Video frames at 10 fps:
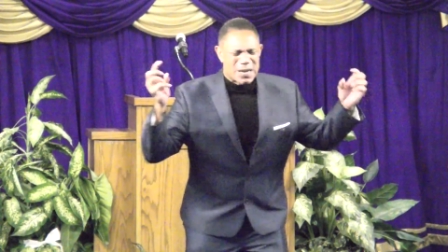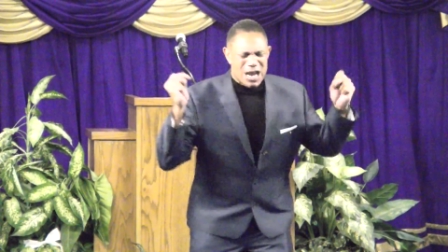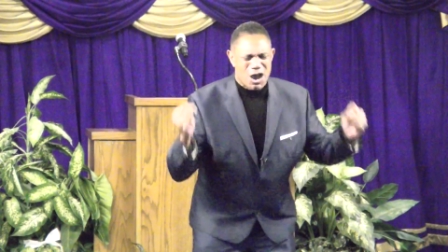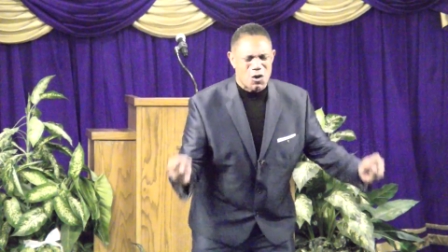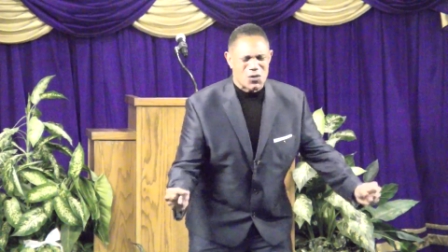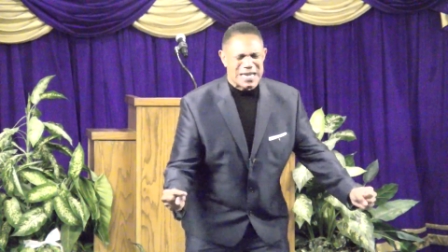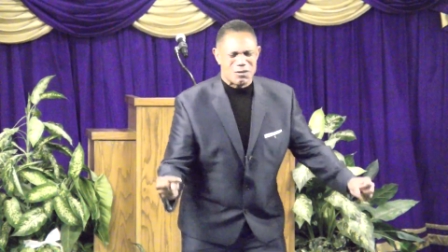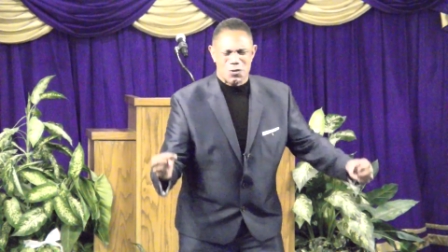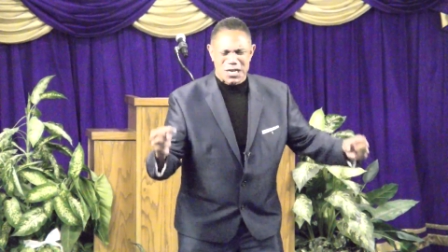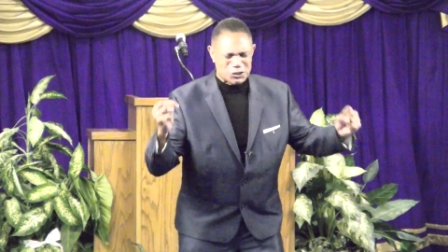only
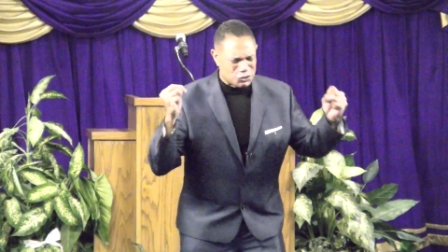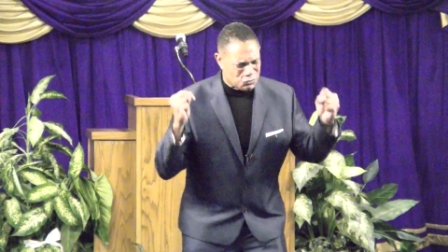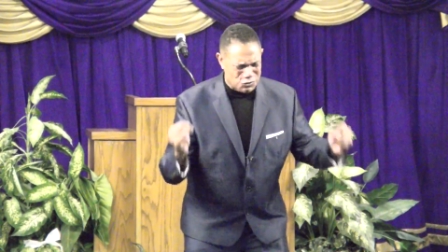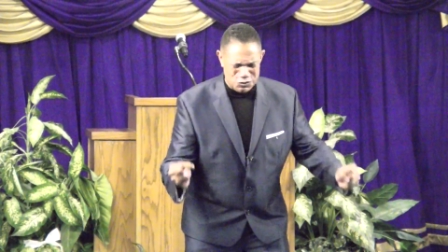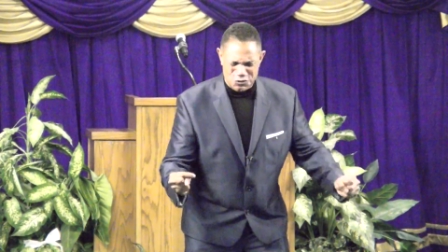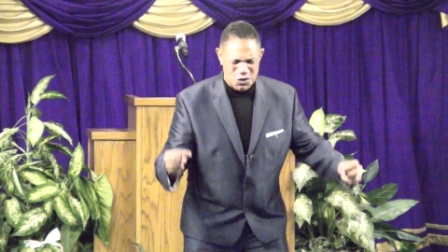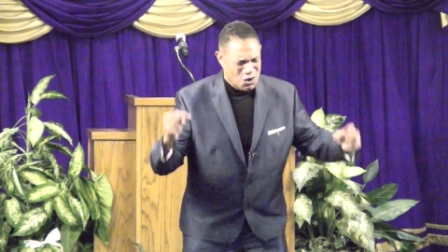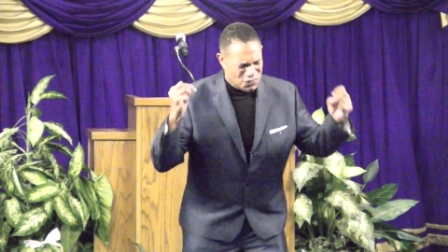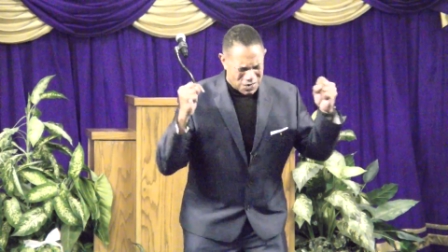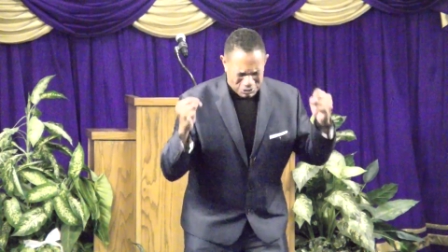what you do
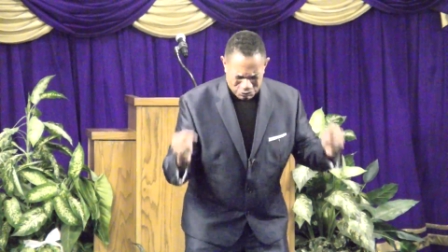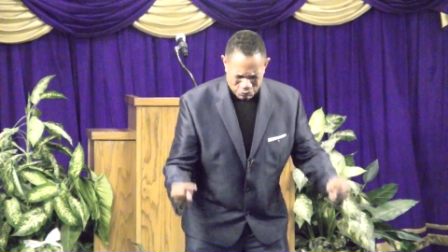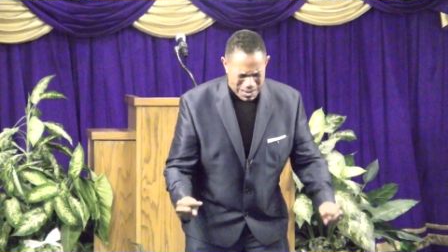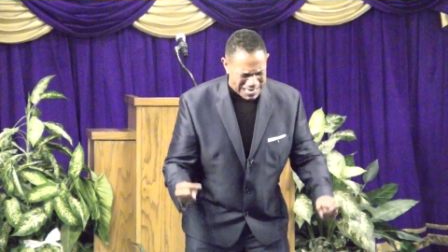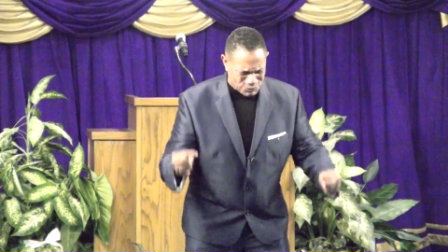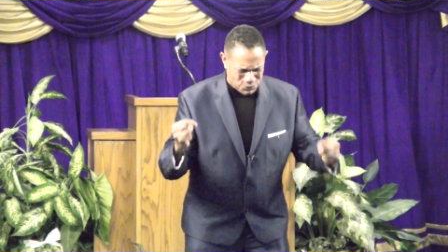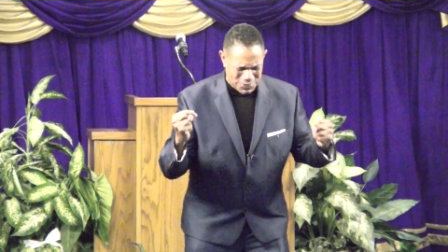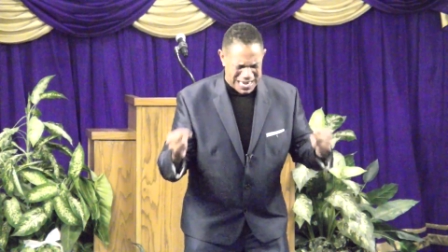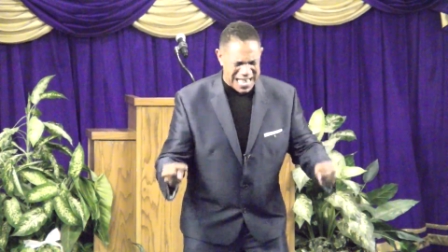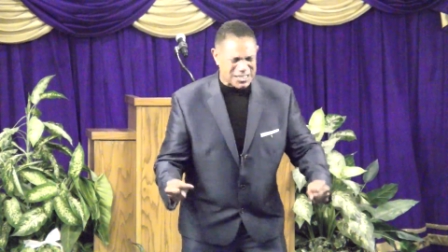for Christ will
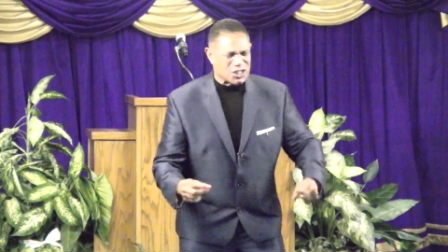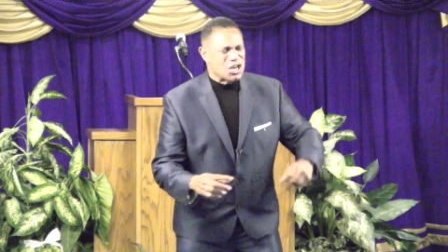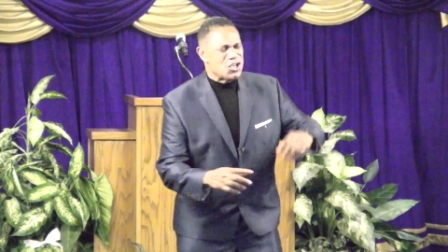last.